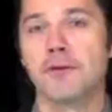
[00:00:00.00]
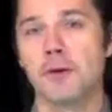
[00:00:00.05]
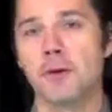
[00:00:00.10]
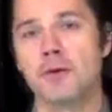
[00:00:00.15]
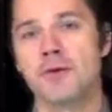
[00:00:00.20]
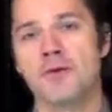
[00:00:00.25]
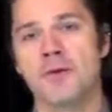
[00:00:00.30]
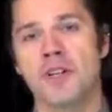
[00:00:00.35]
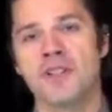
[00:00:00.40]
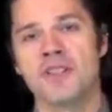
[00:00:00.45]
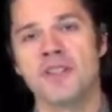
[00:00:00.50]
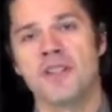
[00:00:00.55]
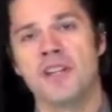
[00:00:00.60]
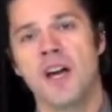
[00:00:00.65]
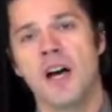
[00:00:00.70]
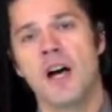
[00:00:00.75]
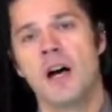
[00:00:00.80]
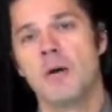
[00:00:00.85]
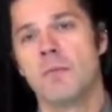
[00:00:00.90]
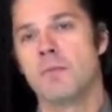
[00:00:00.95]
Food, drinks, and
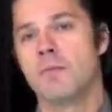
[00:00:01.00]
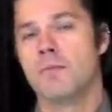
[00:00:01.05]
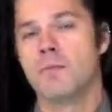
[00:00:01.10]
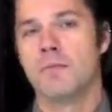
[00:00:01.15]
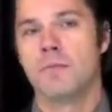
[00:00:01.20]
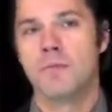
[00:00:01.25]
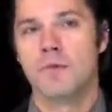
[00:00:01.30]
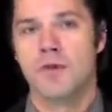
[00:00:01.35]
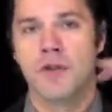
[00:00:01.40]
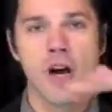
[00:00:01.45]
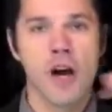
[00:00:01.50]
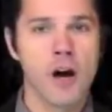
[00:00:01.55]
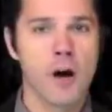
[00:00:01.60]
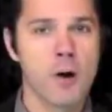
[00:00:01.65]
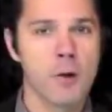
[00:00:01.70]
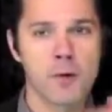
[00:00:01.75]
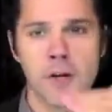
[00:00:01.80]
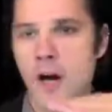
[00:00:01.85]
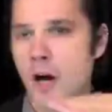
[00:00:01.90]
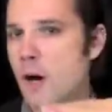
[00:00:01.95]
gum.
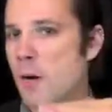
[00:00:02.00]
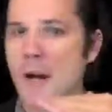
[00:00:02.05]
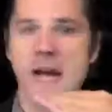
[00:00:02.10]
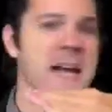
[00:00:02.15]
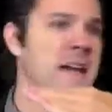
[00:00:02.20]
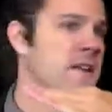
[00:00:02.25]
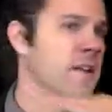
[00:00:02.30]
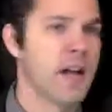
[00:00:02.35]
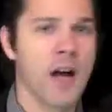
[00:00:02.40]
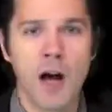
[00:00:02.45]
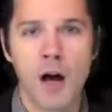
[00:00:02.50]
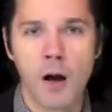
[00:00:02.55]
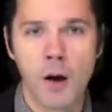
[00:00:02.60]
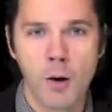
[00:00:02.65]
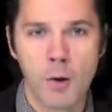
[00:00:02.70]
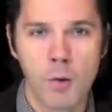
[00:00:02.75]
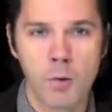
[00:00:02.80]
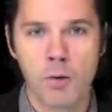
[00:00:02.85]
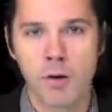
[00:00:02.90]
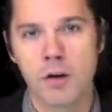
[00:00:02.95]
No, no, and
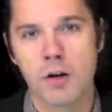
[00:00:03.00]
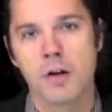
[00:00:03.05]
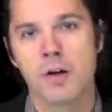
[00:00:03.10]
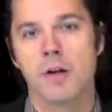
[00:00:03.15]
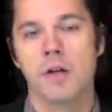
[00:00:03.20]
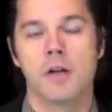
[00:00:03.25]
no.